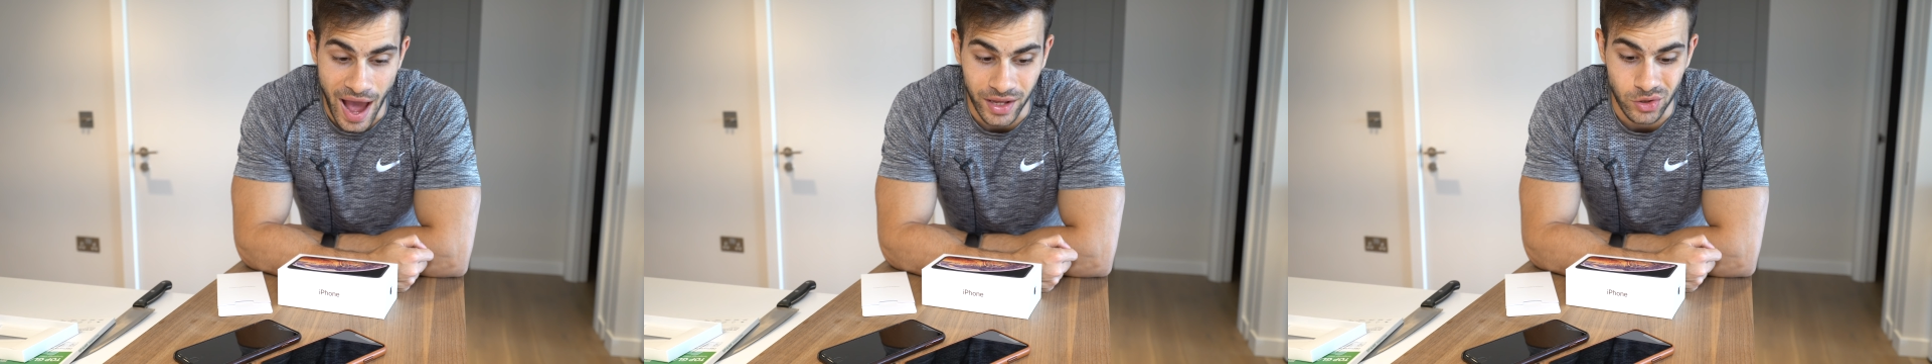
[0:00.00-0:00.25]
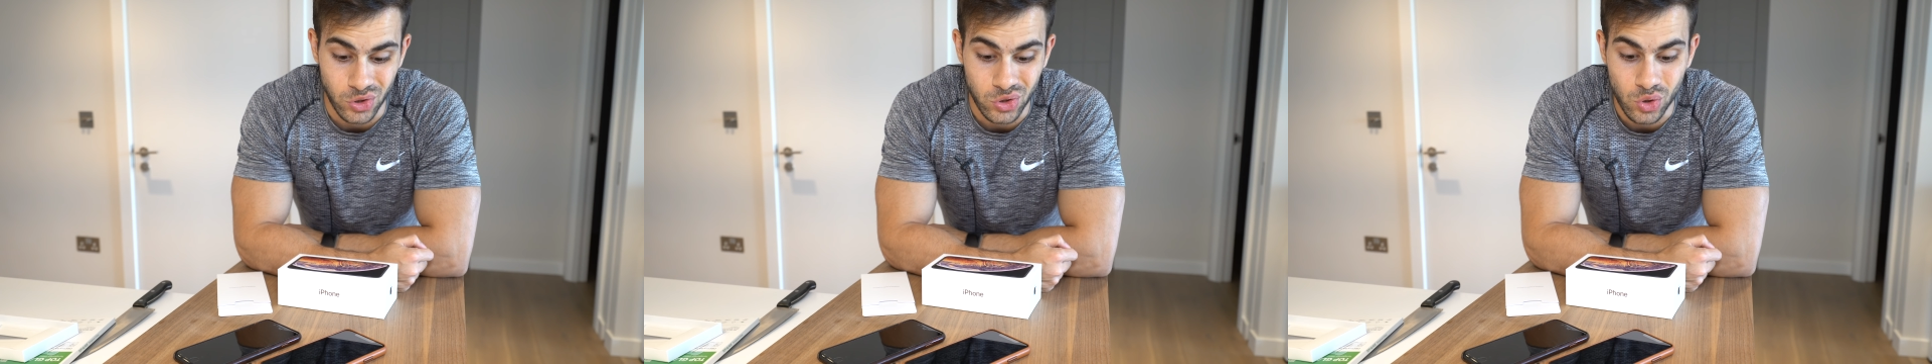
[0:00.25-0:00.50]

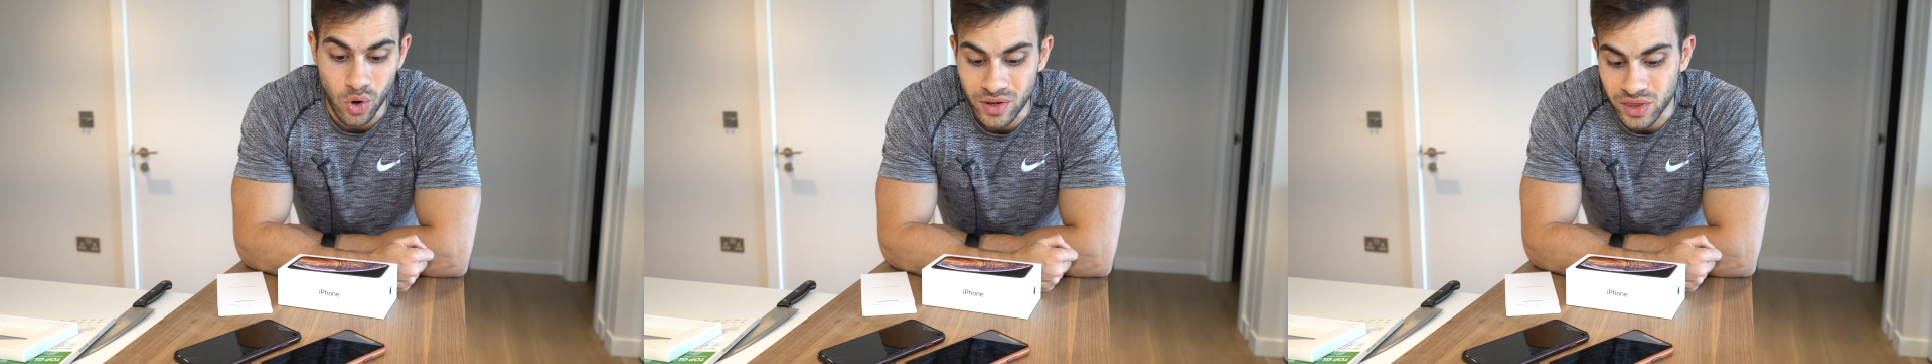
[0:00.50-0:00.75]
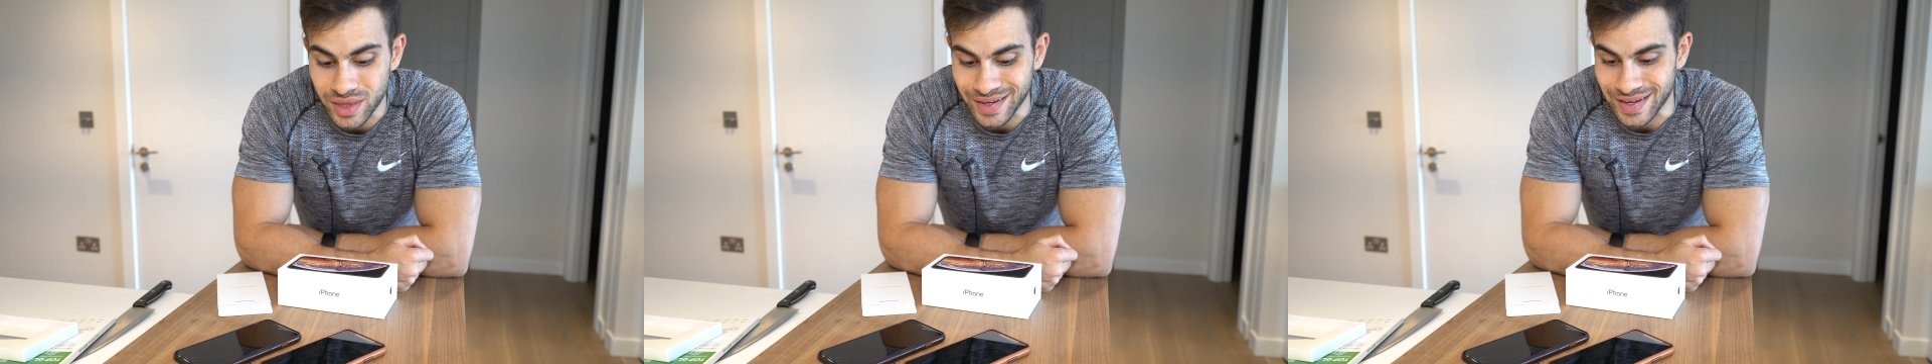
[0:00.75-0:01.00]
I
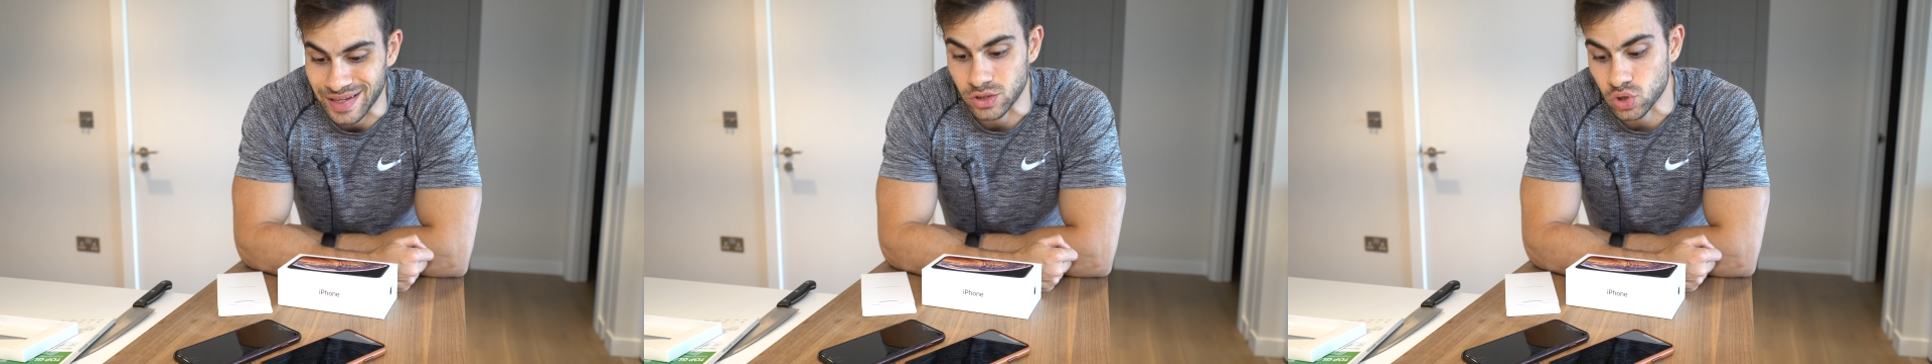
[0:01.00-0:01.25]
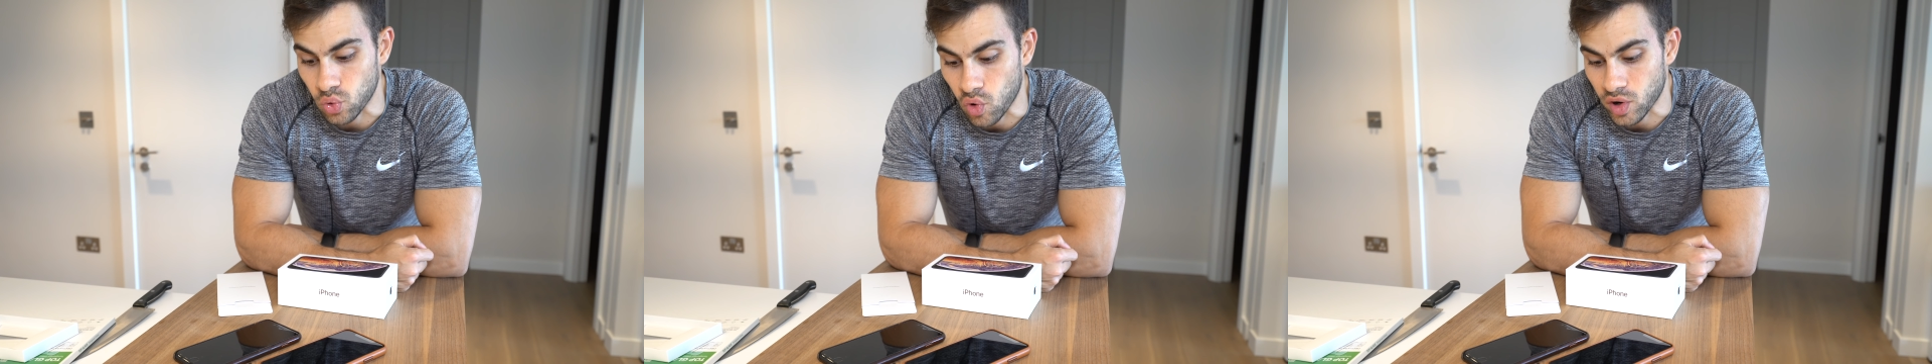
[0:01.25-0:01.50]
don't think
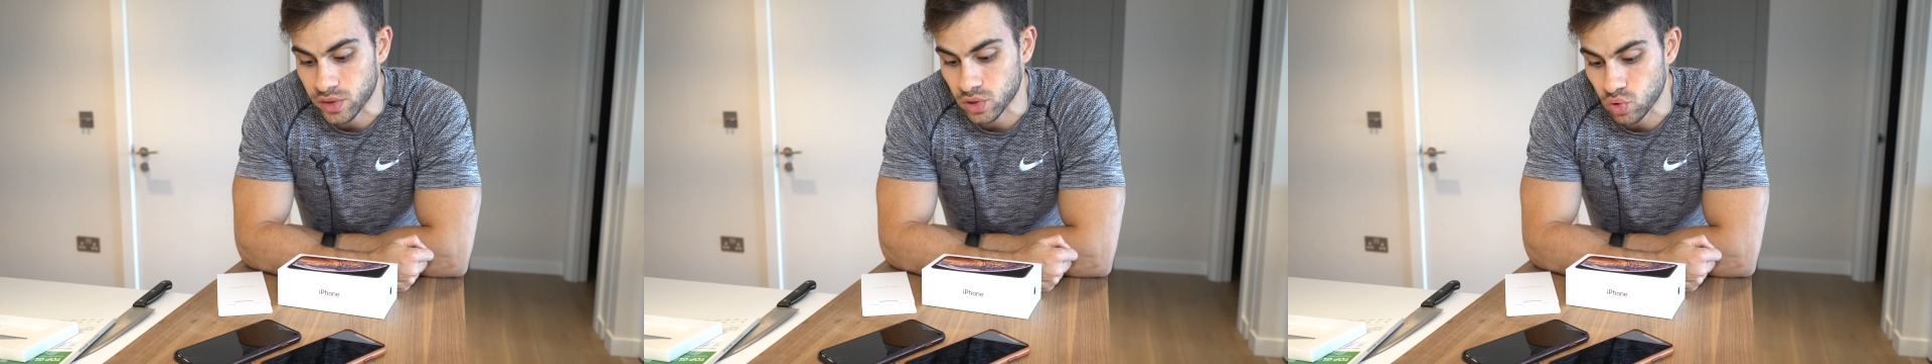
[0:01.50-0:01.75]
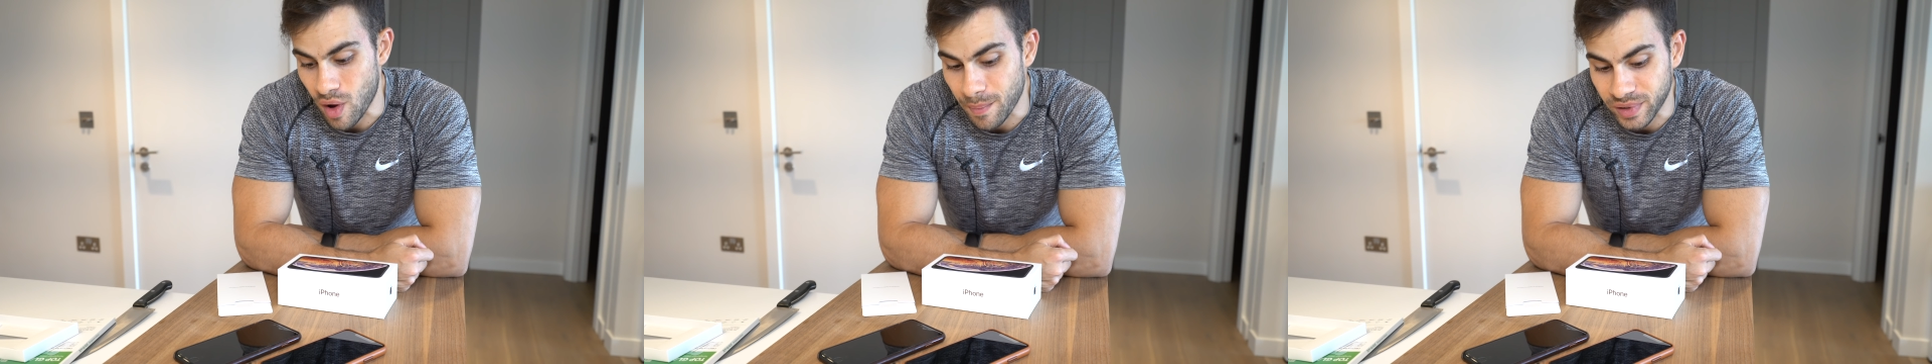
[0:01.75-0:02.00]
it's worth
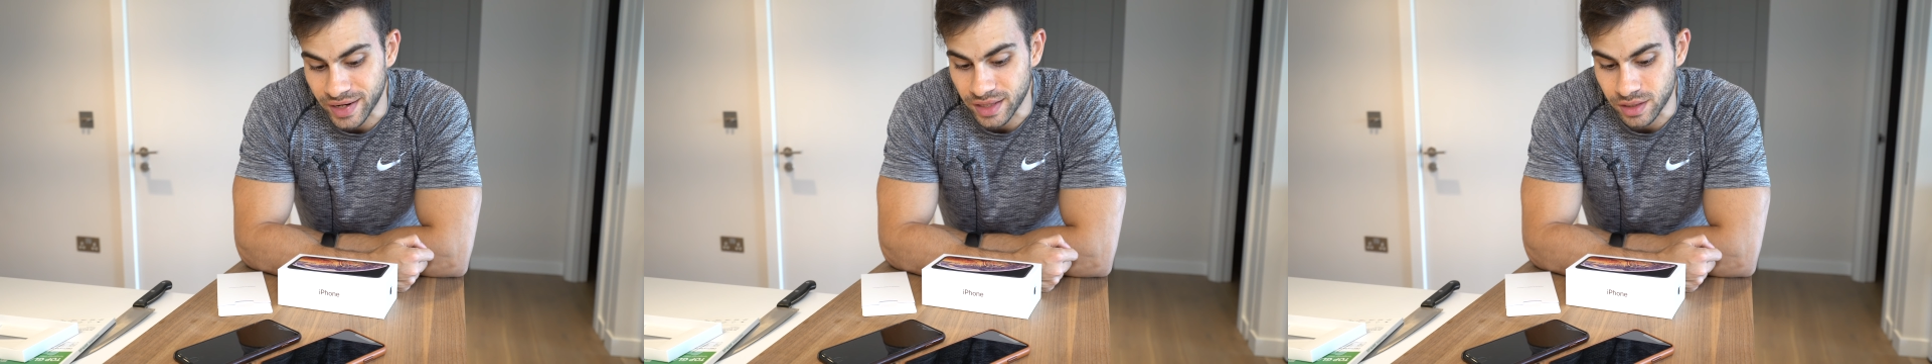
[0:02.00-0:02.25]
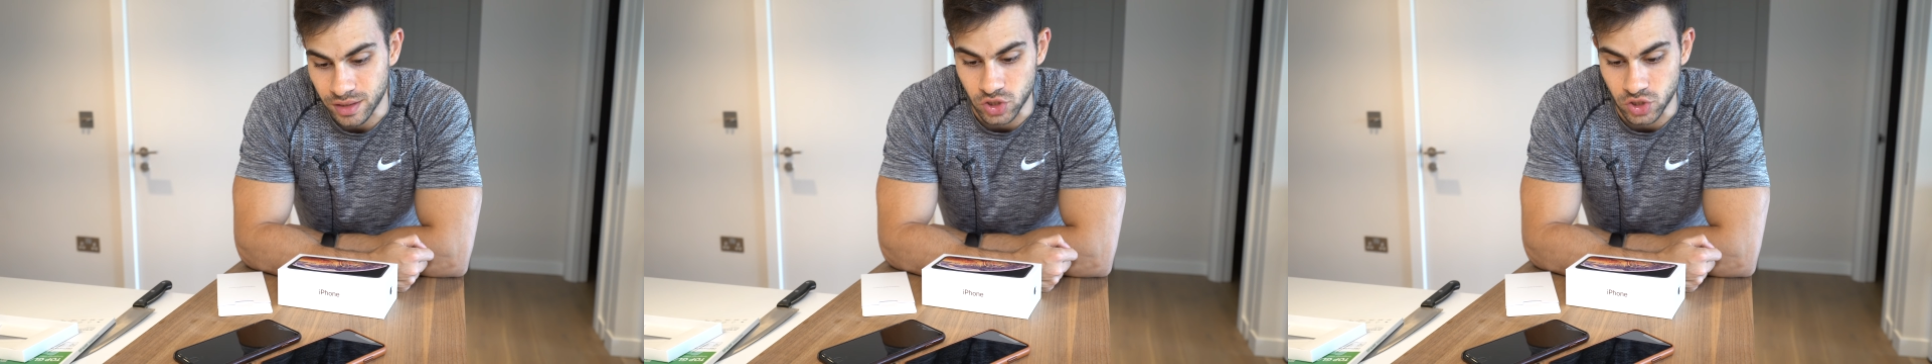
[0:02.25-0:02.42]
to upgrade.